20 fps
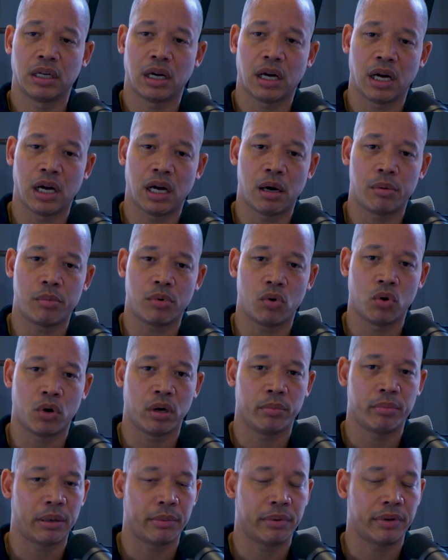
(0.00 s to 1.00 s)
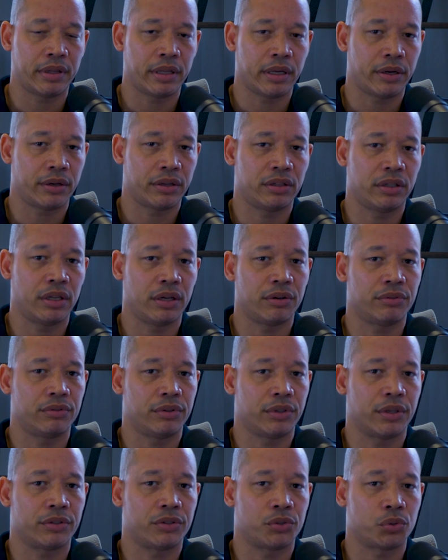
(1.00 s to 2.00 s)
Or maybe
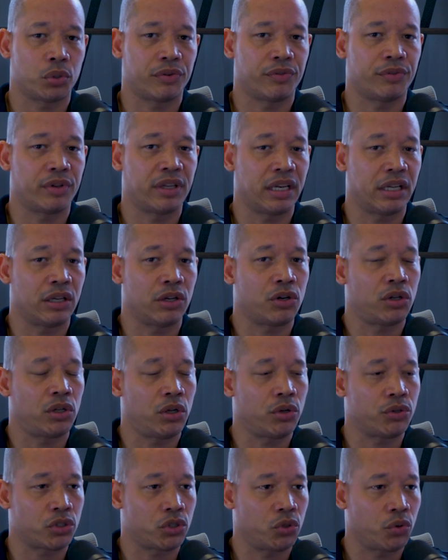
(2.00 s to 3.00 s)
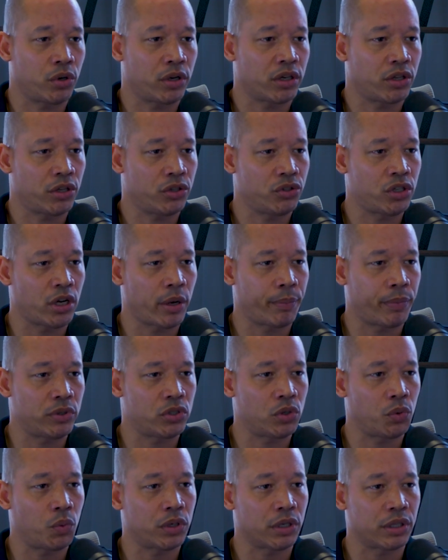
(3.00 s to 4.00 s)
they're sort of getting close to it, could jump
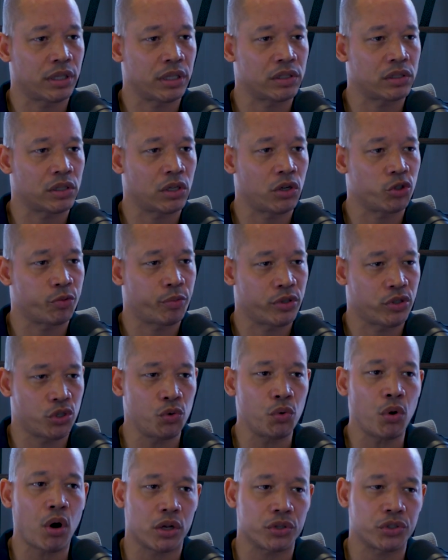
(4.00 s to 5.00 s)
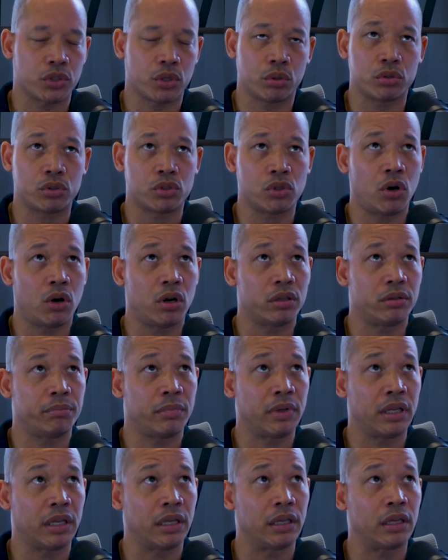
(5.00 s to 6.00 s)
into one of these loans. But you also taught
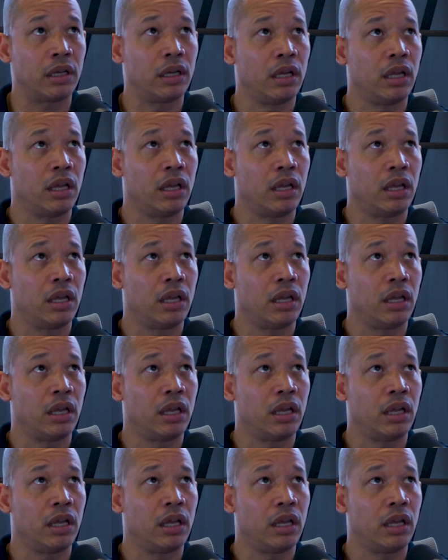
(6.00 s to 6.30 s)
me,